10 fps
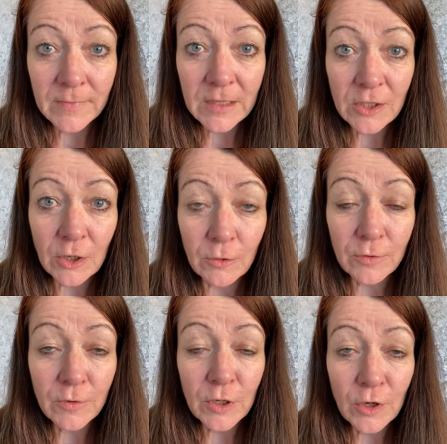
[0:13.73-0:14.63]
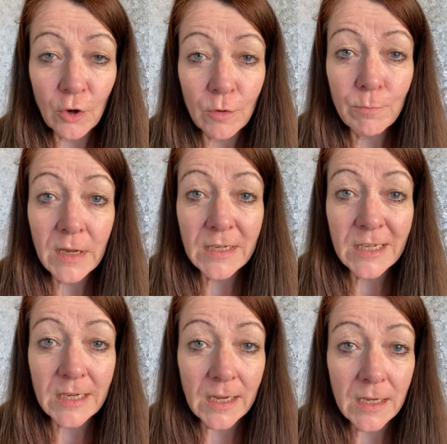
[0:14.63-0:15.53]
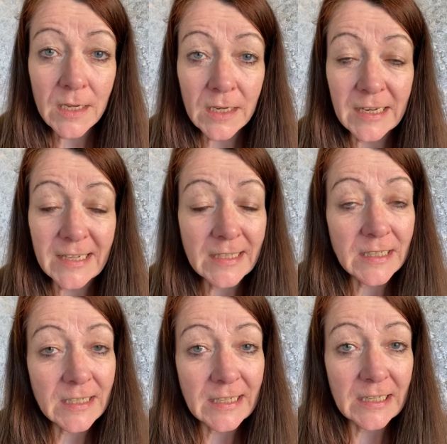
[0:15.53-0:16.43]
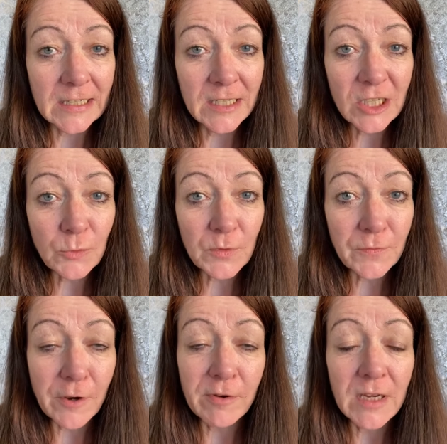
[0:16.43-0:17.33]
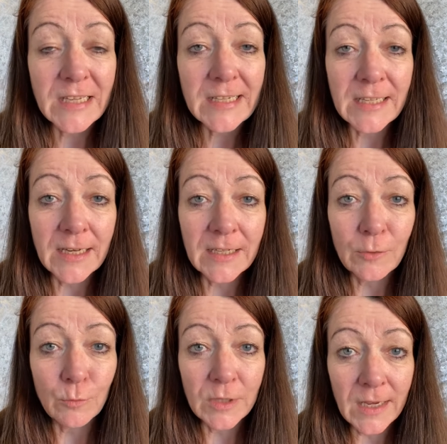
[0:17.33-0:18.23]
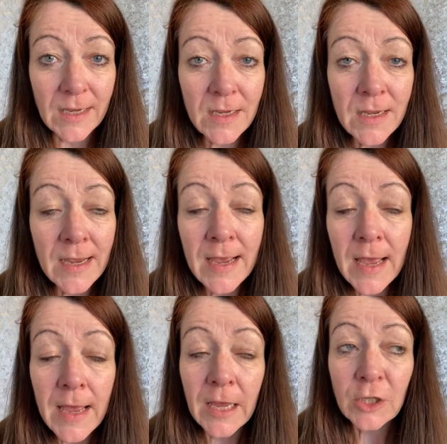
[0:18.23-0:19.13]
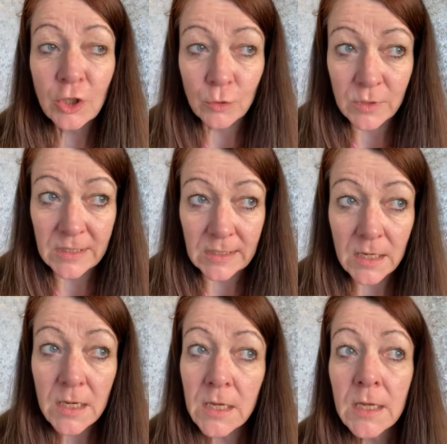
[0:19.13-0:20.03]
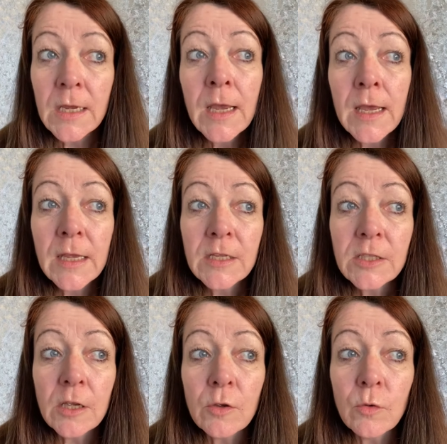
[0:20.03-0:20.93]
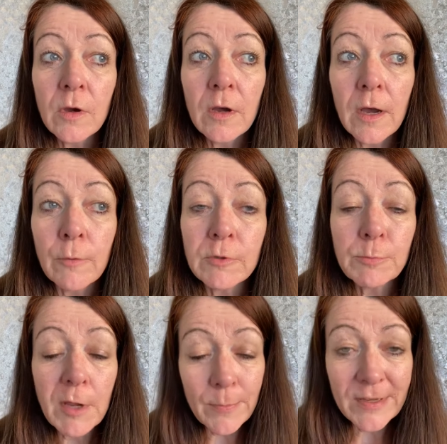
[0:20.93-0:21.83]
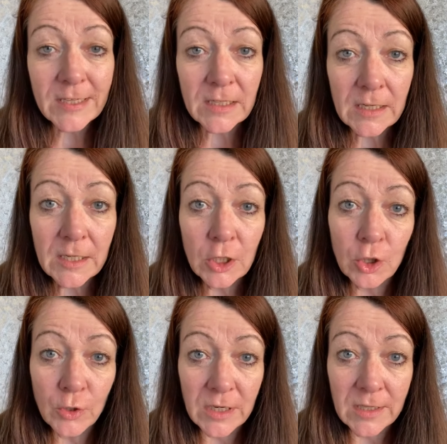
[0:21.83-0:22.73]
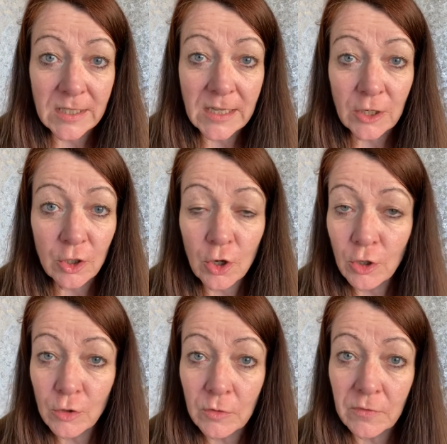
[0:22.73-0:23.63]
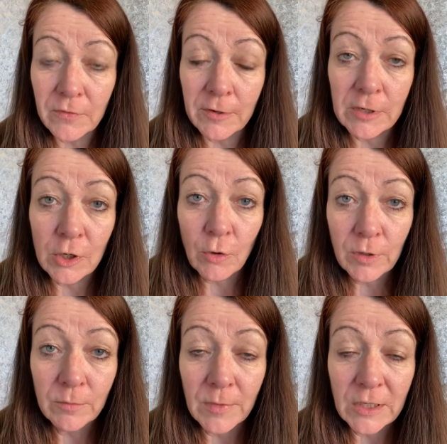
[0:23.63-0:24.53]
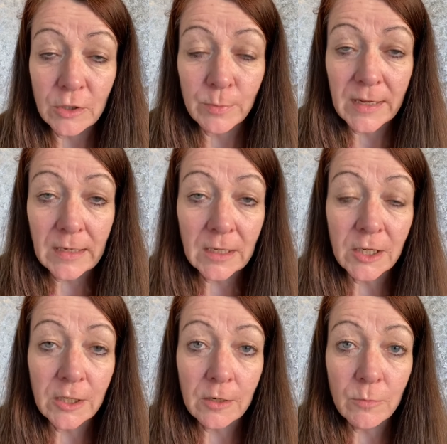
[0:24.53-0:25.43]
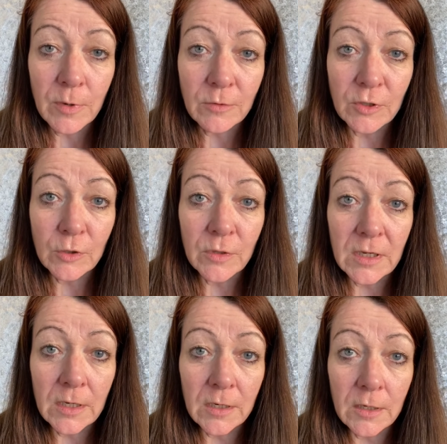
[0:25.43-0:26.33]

So on Monday in Essex, England, it was very sunny all day, and Tuesday. So I was purposely looking at the sun. You can't do it for very long. It makes you blink, you know, but I was doing it